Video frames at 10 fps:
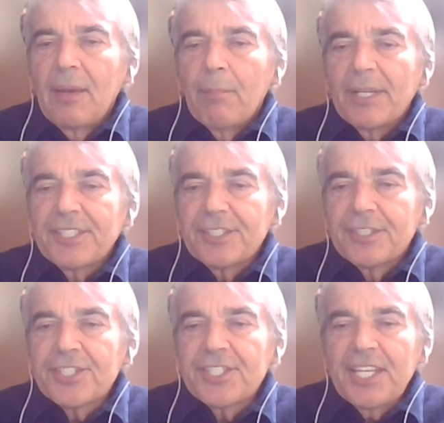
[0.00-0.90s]
but at
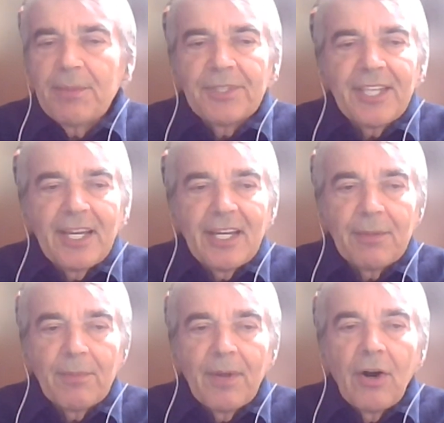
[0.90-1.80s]
the same
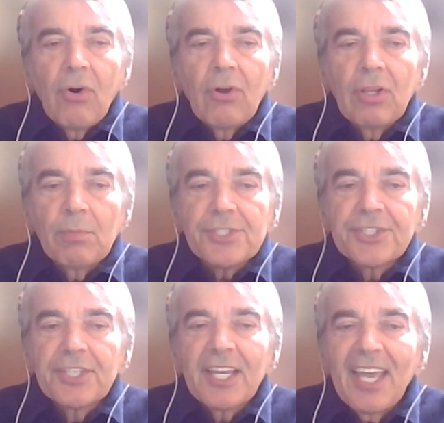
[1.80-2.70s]
time,
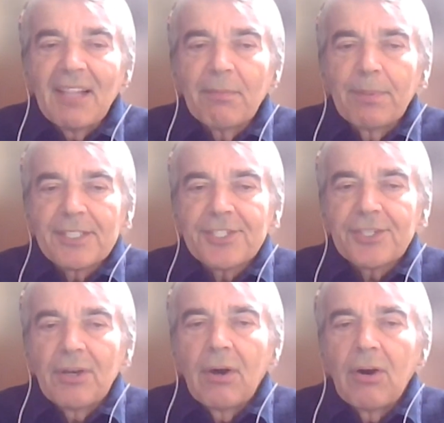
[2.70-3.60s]
almost the helpless
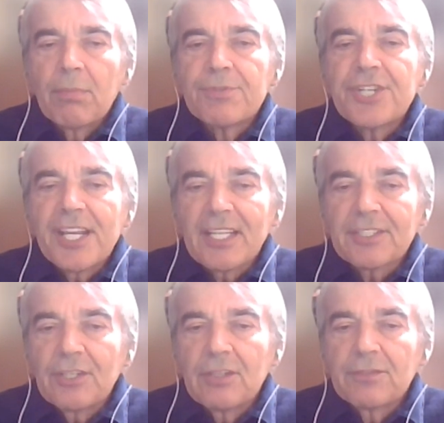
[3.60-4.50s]
object of